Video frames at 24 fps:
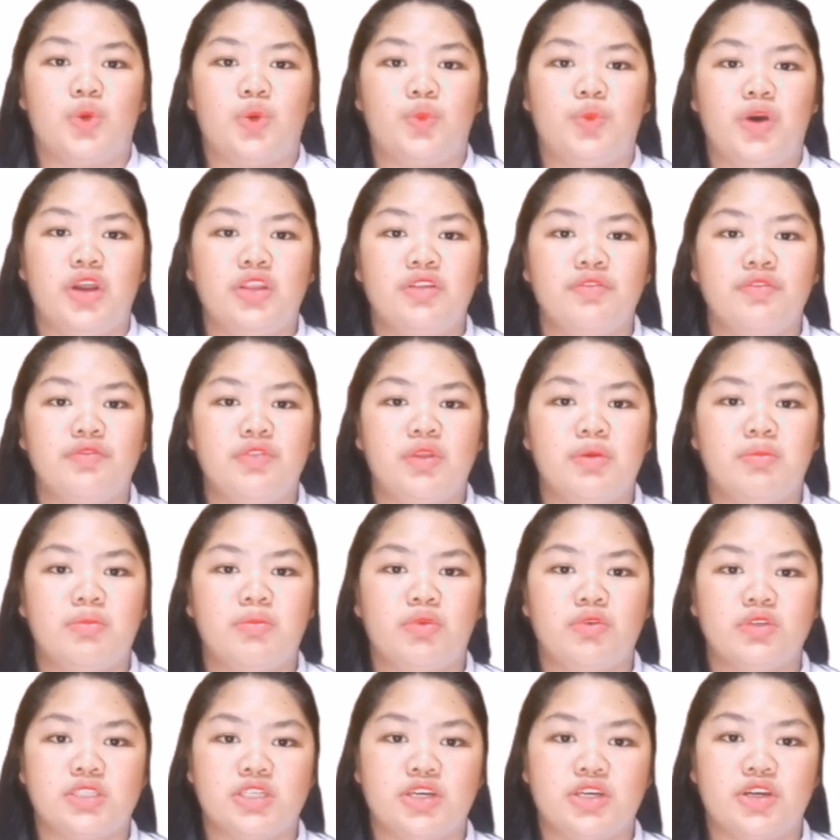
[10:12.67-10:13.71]
One of the
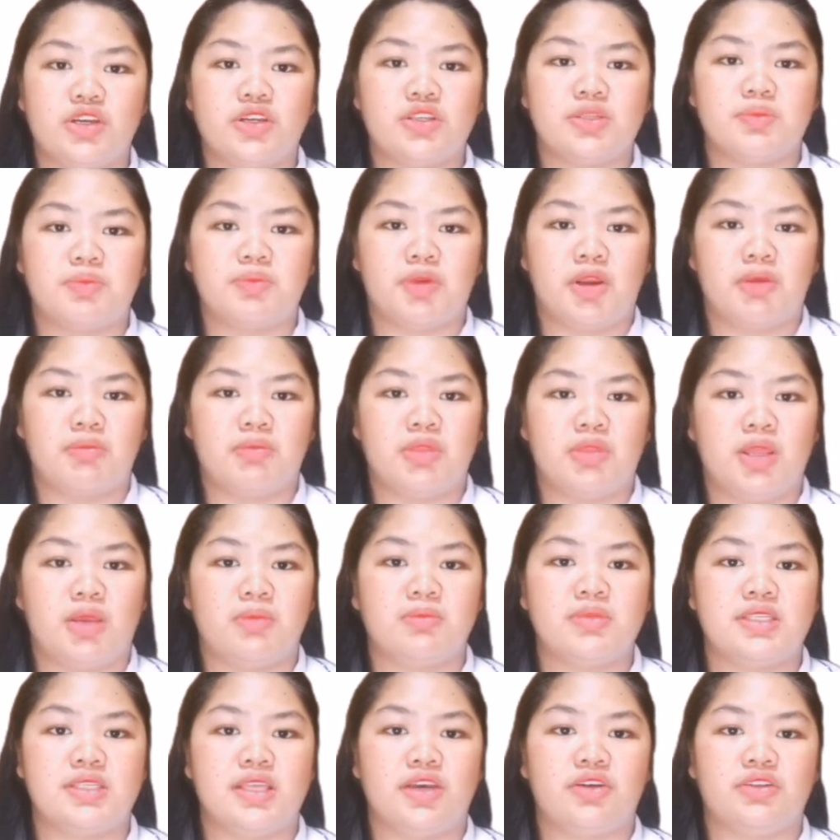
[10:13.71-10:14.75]
most serious
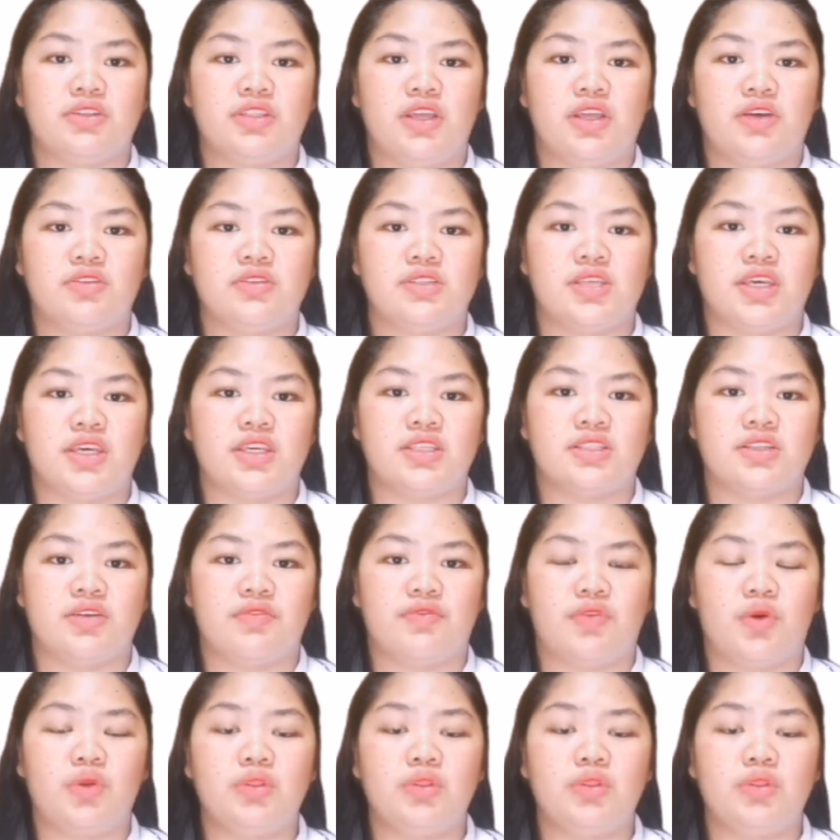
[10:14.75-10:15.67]
problems and downsides of